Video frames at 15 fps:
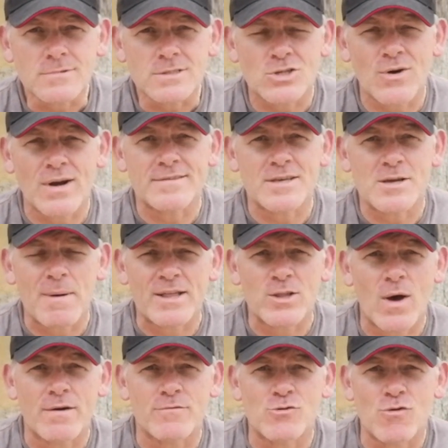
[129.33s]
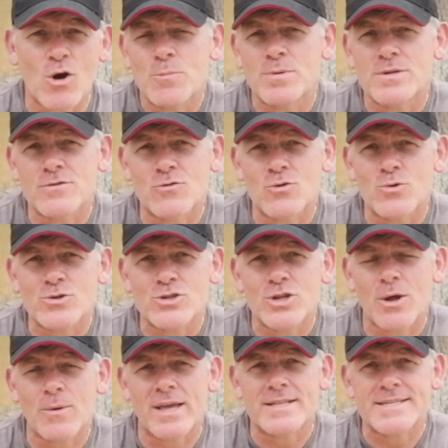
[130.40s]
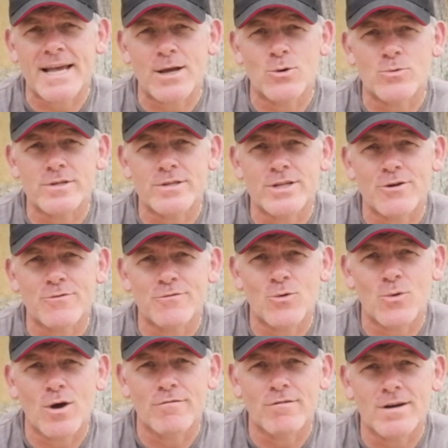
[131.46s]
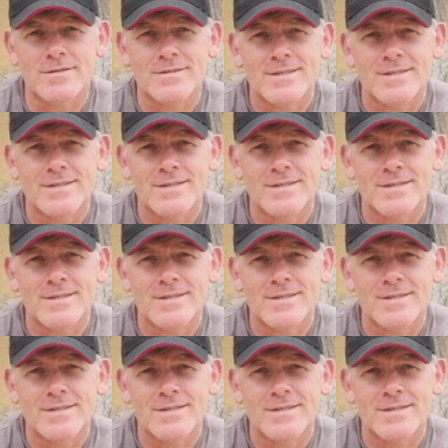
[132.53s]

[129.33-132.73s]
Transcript: The great thing about not having a rope is, of course, you don't get tangled and you don't fall over.